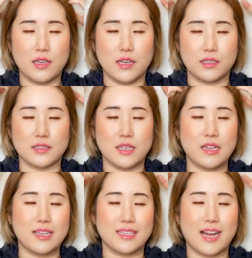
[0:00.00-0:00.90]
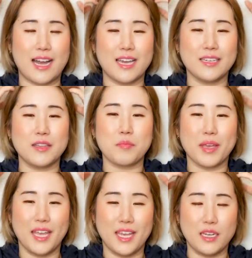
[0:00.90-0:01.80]
Exhale and guide the
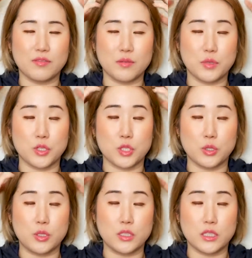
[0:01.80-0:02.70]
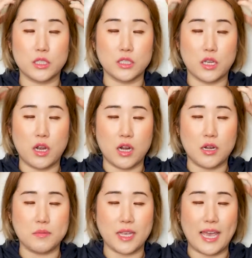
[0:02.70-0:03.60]
pain from your shoulders,
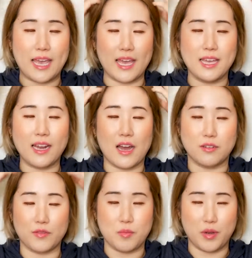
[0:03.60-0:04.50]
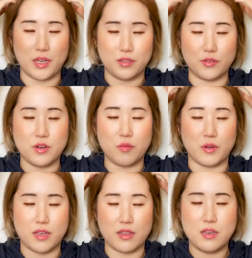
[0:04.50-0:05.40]
arms, head out of your body through your
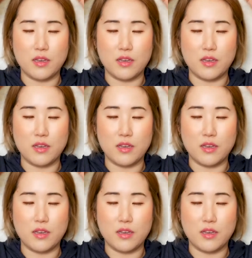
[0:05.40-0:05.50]
breath.